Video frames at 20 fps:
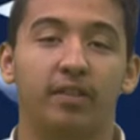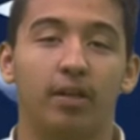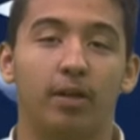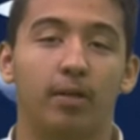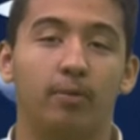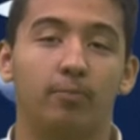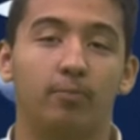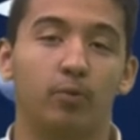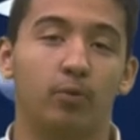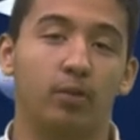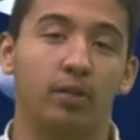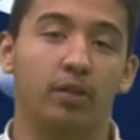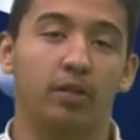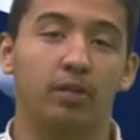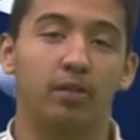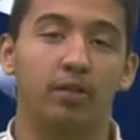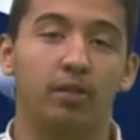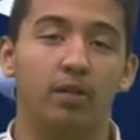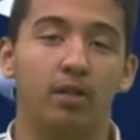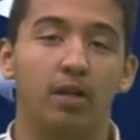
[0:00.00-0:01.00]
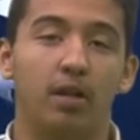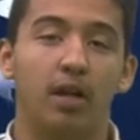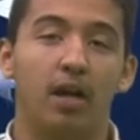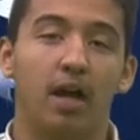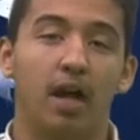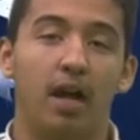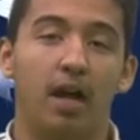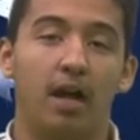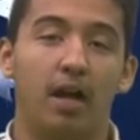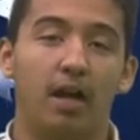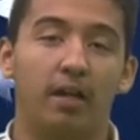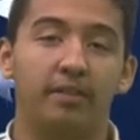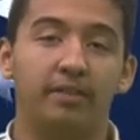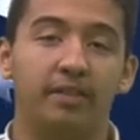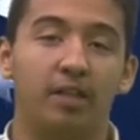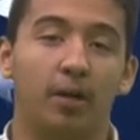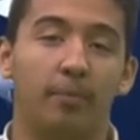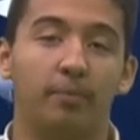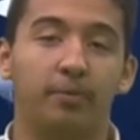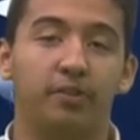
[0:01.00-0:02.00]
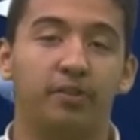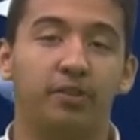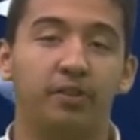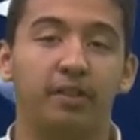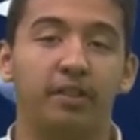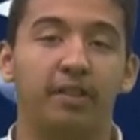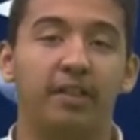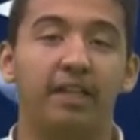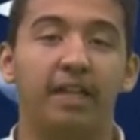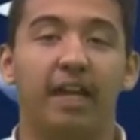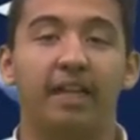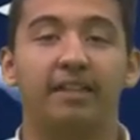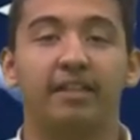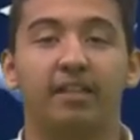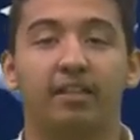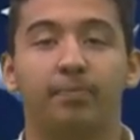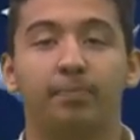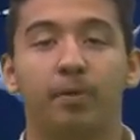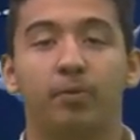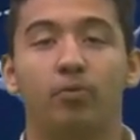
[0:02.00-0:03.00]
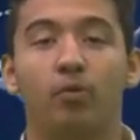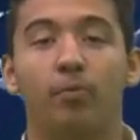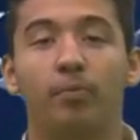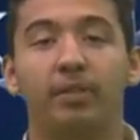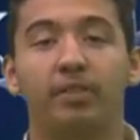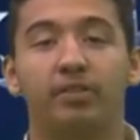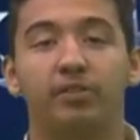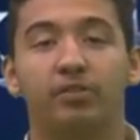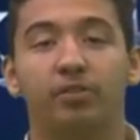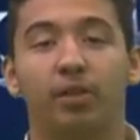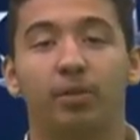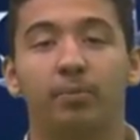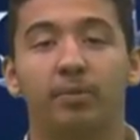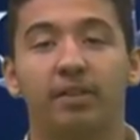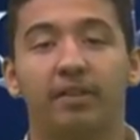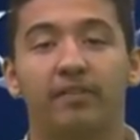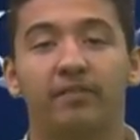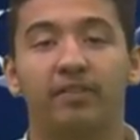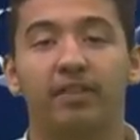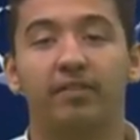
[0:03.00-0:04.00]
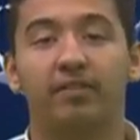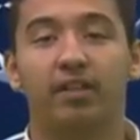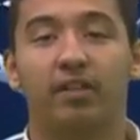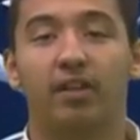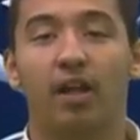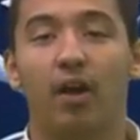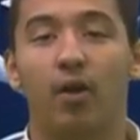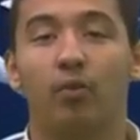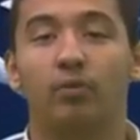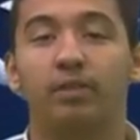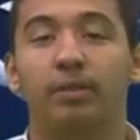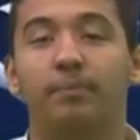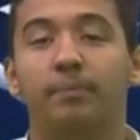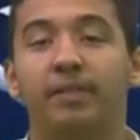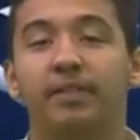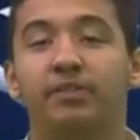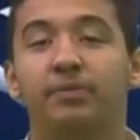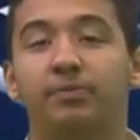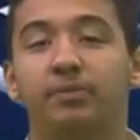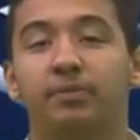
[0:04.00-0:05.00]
uproar. The opportunity and the experiment will be determined if this can not only be,